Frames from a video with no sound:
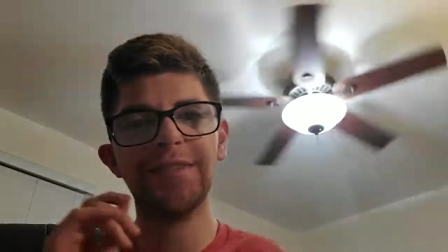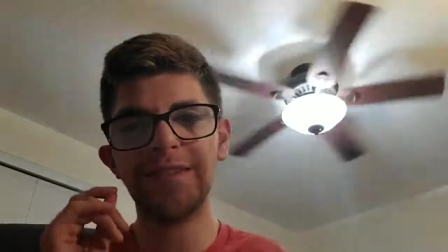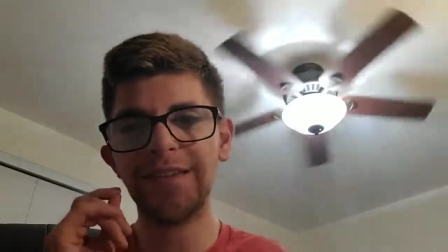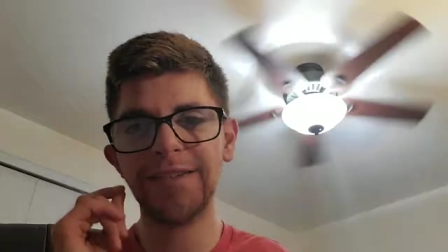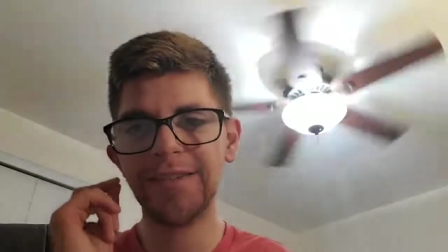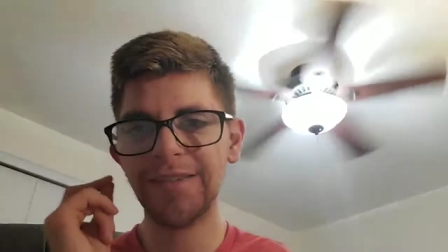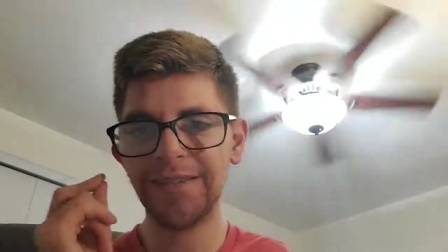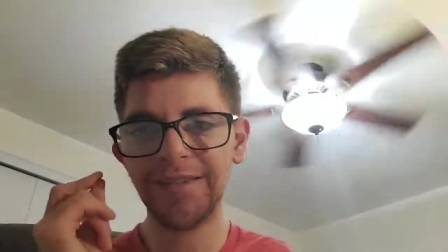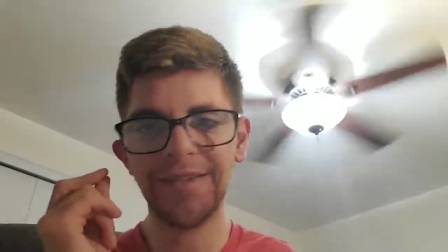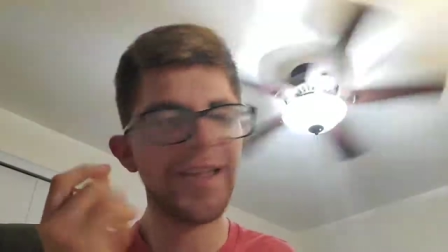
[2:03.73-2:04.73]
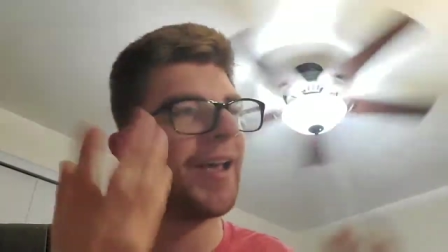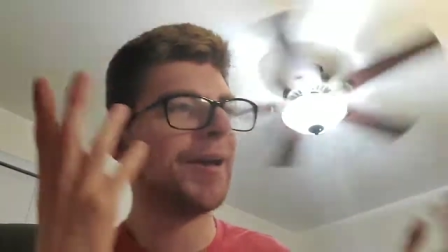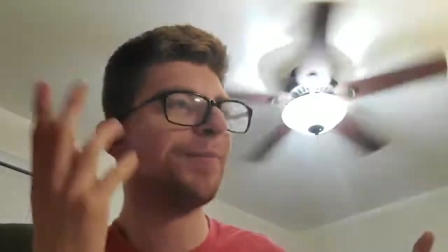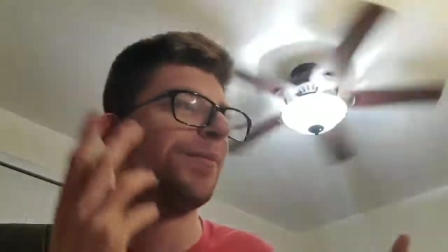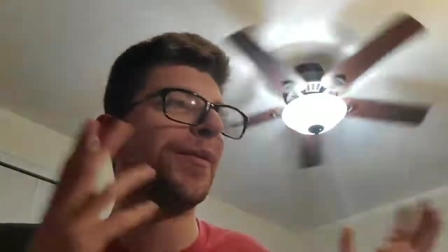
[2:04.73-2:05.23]
the
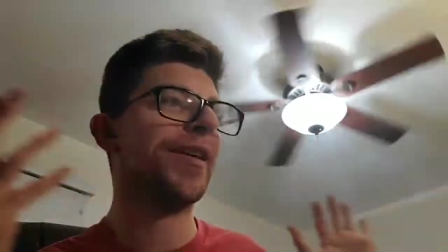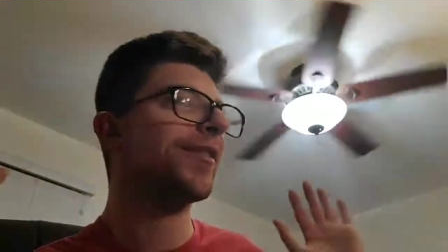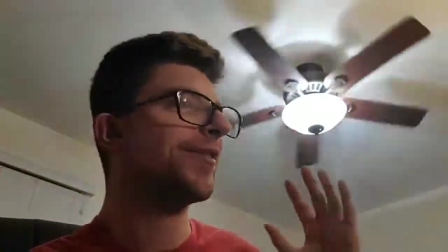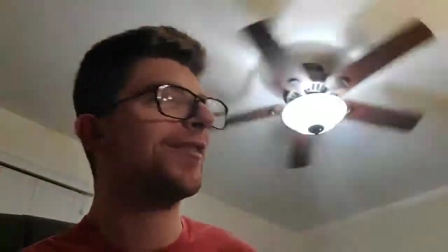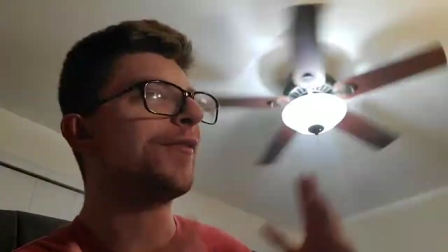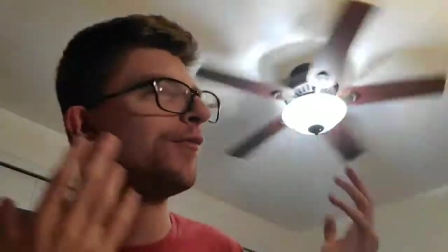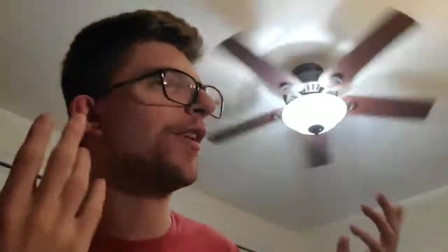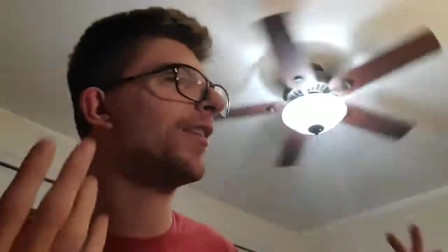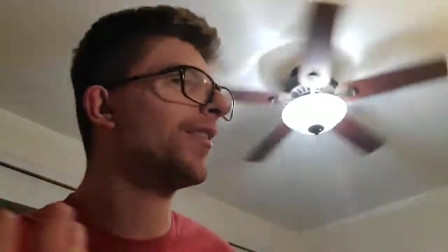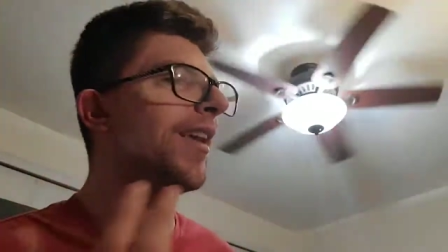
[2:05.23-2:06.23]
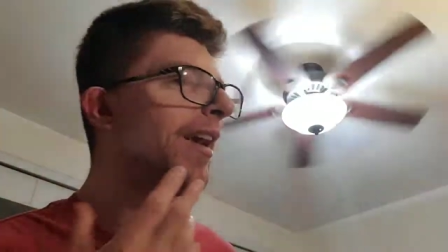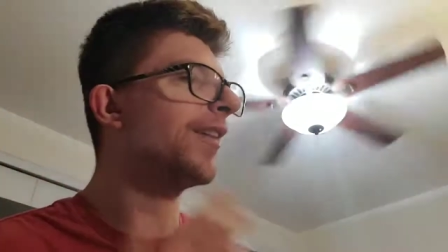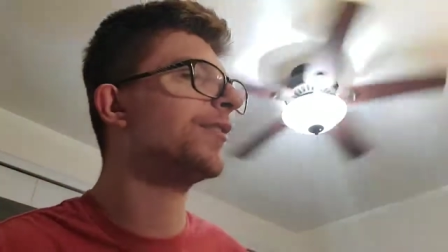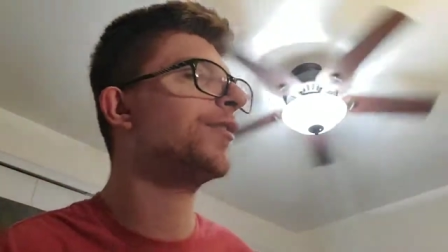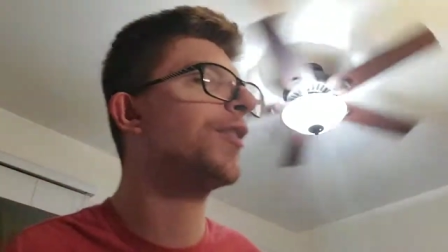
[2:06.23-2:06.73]
snap and stuff like
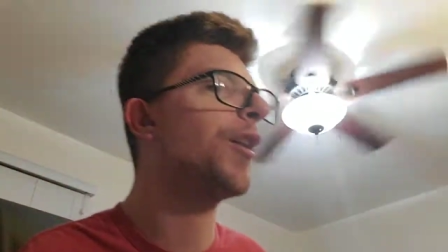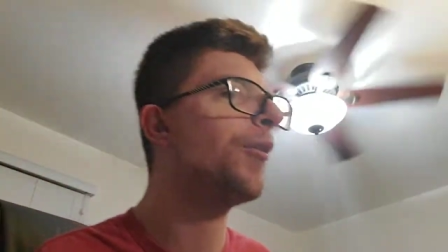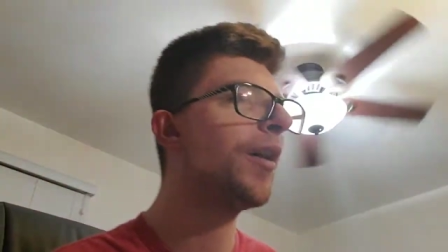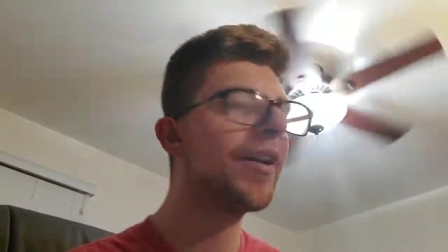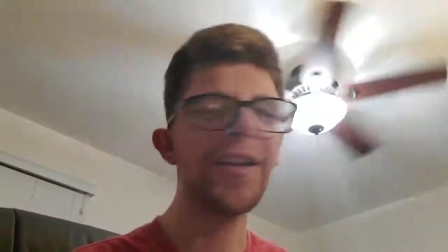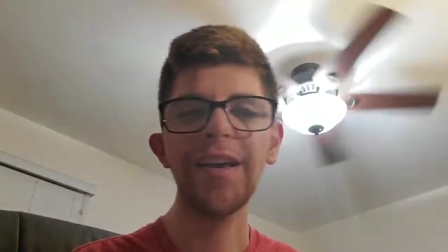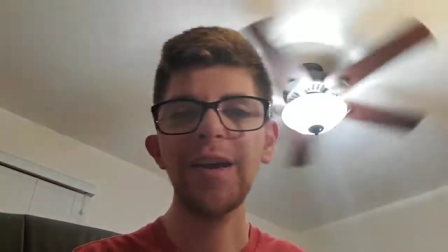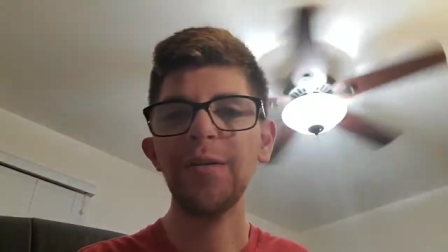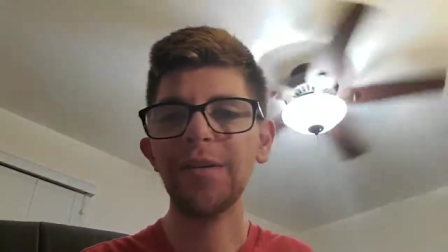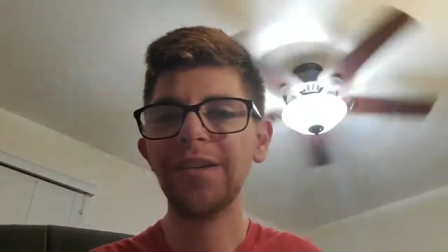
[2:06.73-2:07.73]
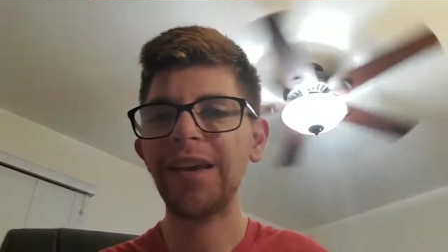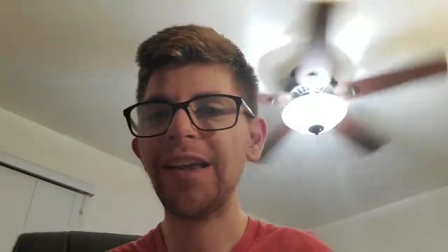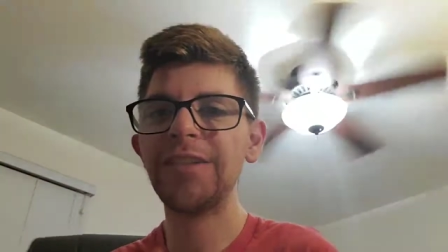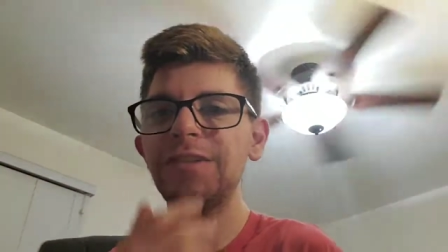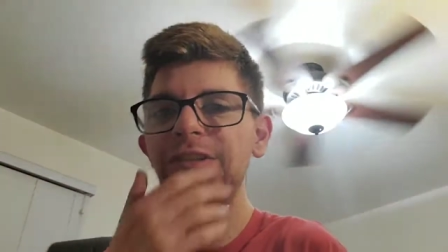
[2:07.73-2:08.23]
that. So it was kind
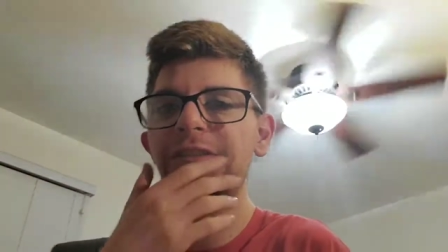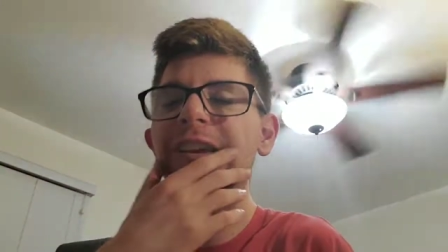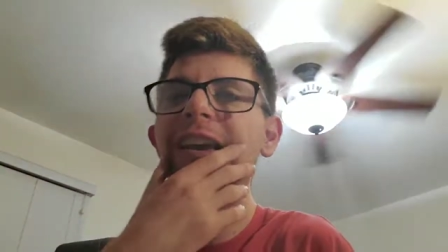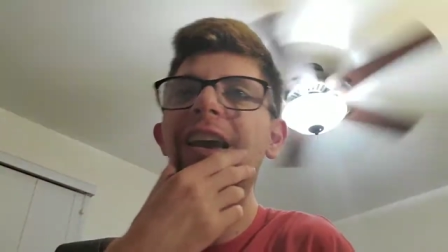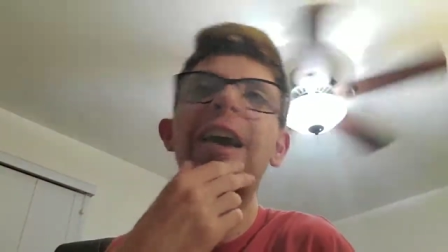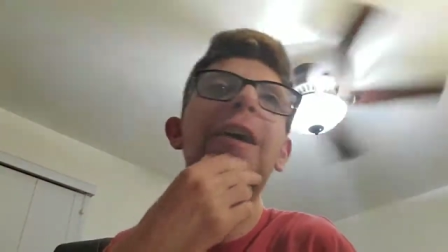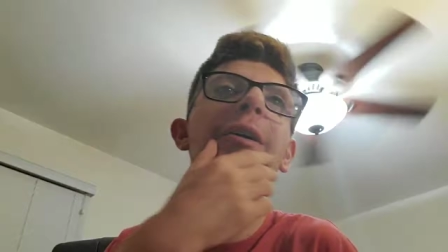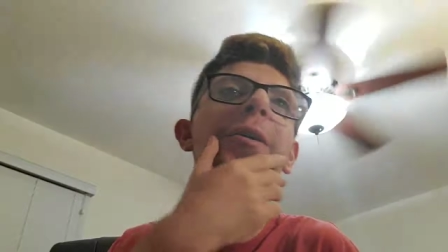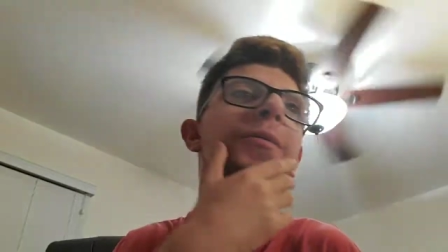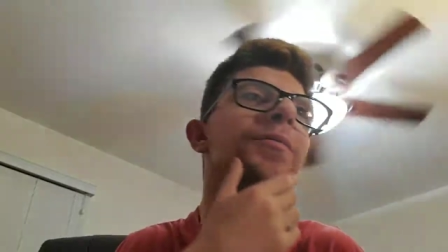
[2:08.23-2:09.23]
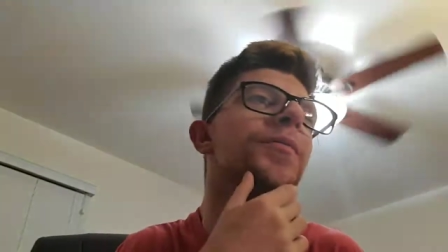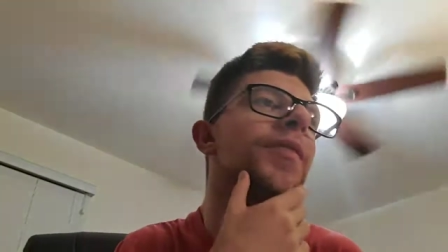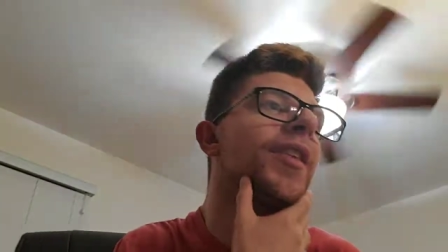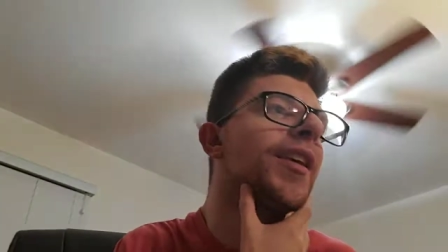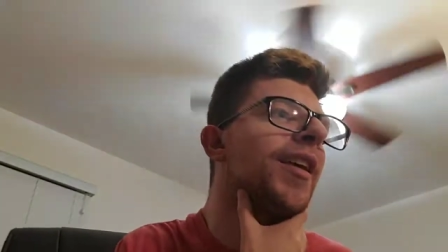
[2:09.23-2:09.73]
of interesting how
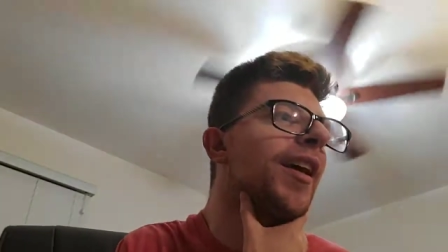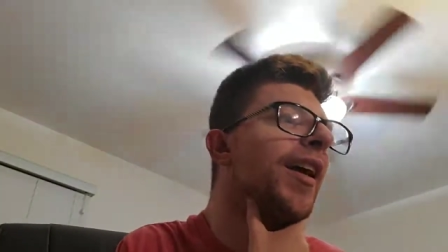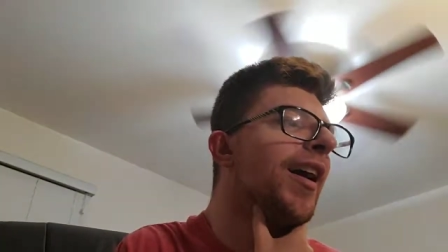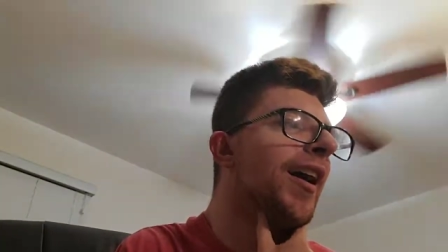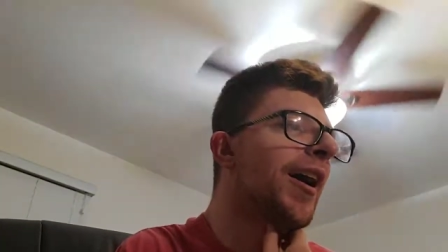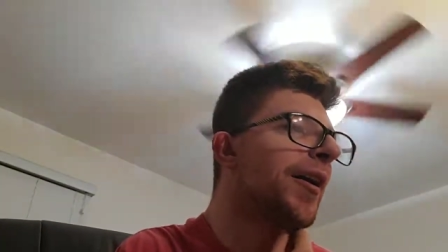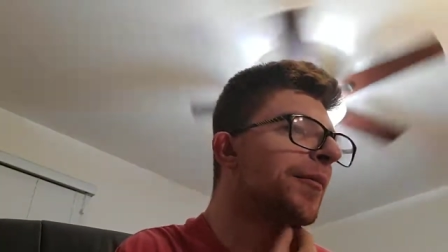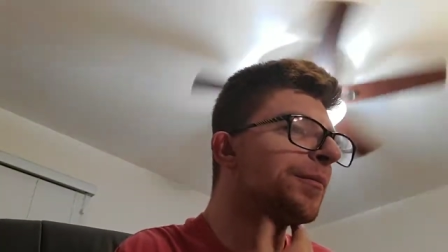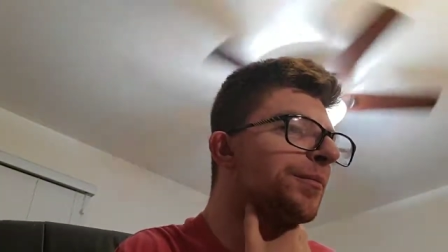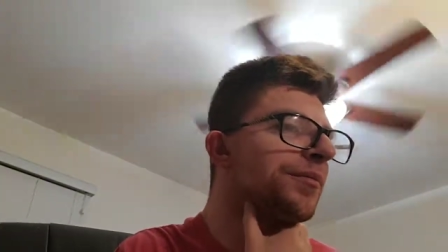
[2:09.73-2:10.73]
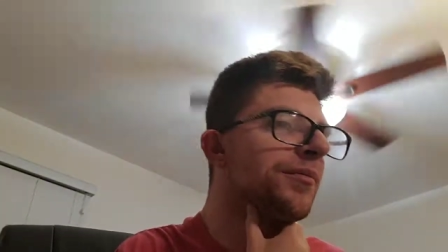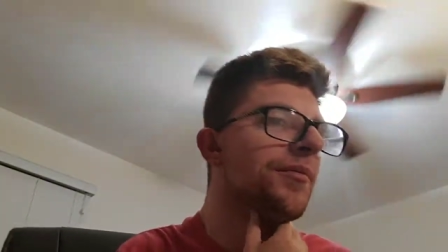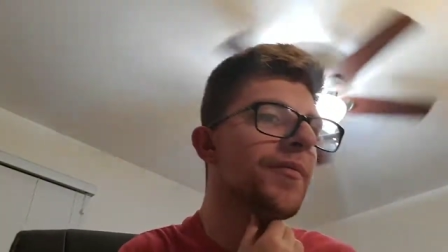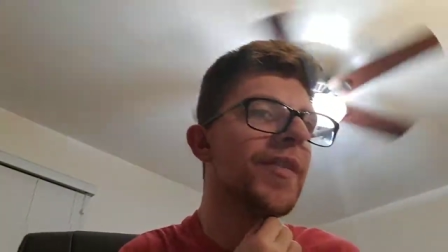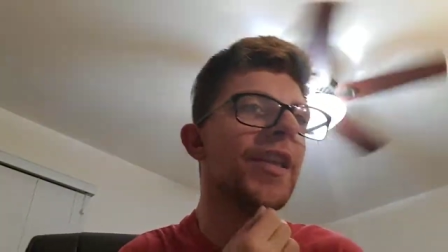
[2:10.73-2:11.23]
um
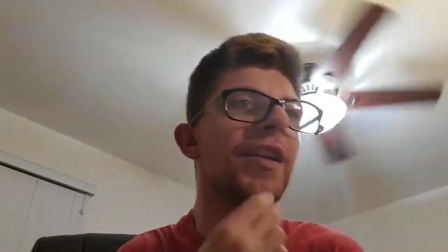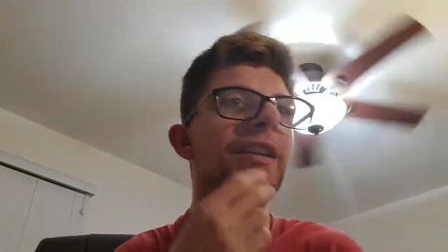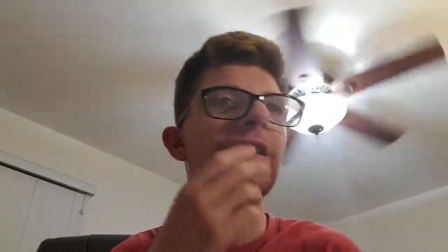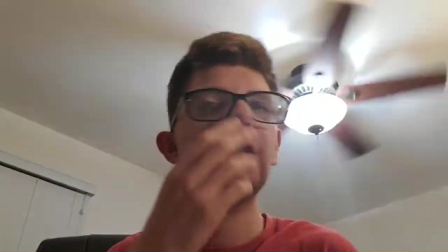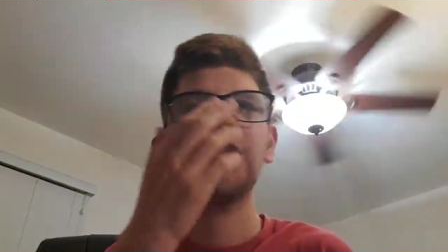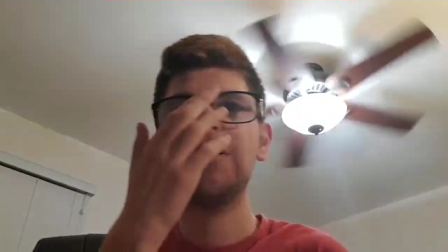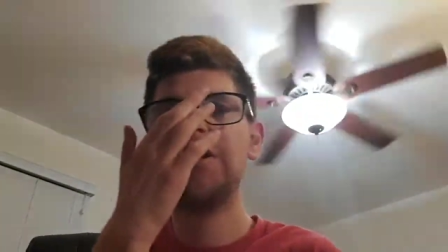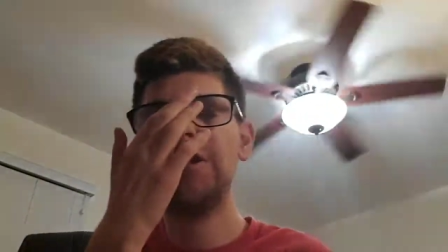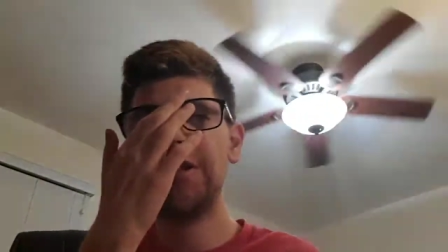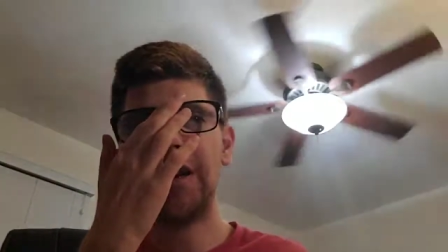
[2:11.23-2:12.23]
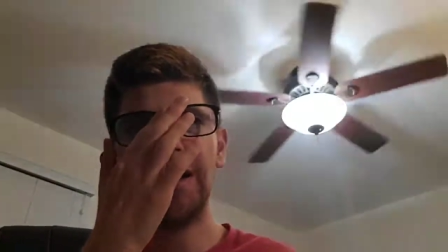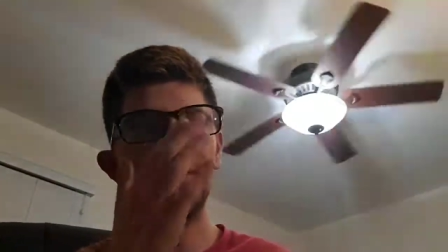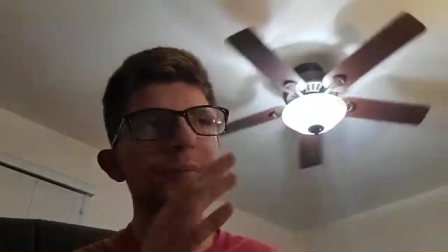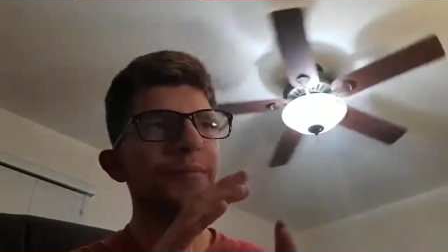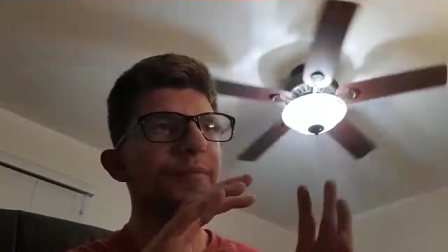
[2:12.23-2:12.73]
she,
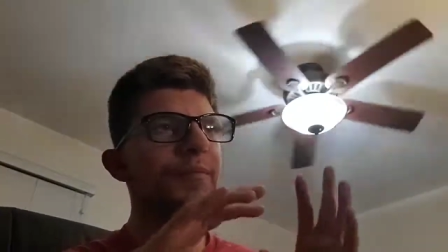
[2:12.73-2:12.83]
um